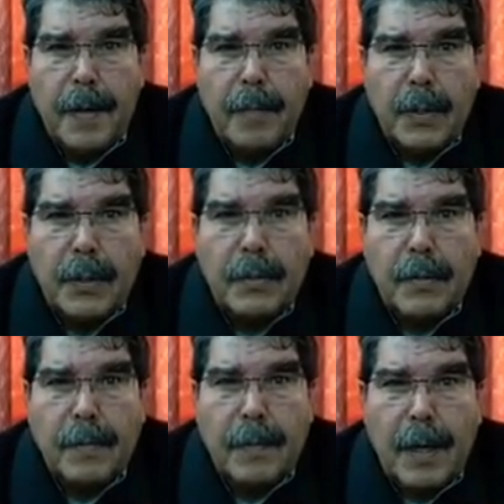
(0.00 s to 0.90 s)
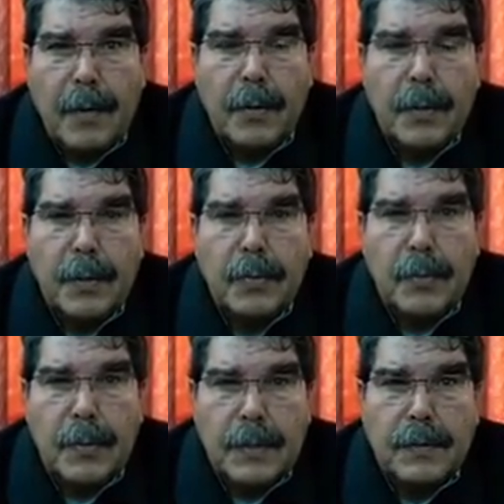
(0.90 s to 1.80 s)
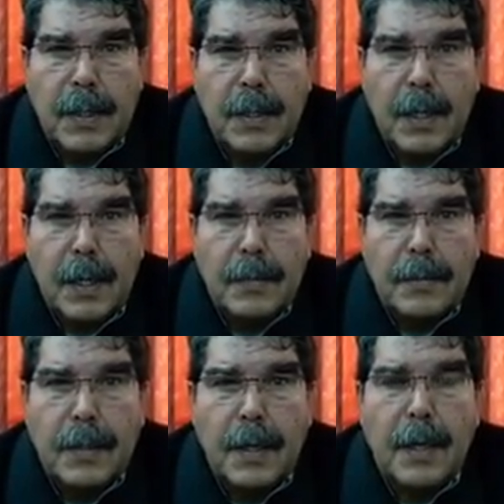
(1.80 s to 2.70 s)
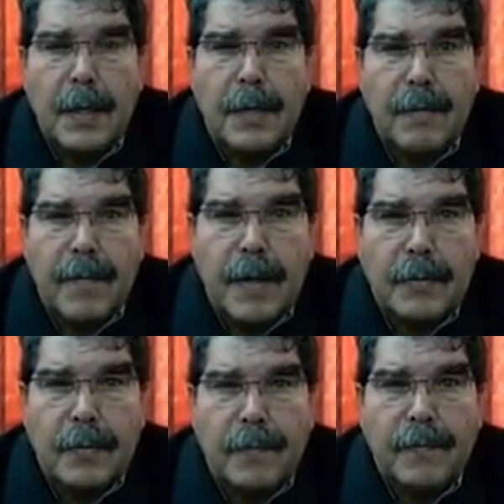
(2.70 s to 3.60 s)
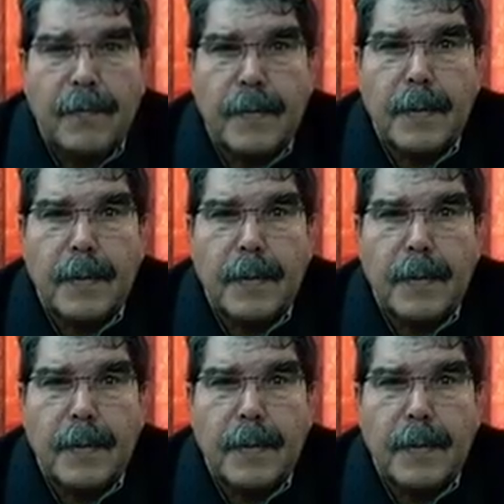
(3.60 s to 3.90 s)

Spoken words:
But according to this mentality and revenge of